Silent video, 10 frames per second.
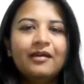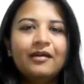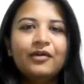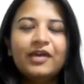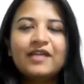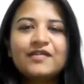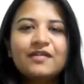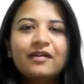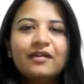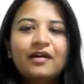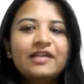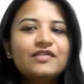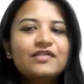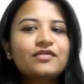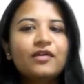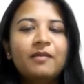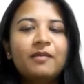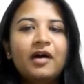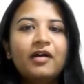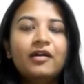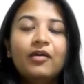Okay, so now let's talk about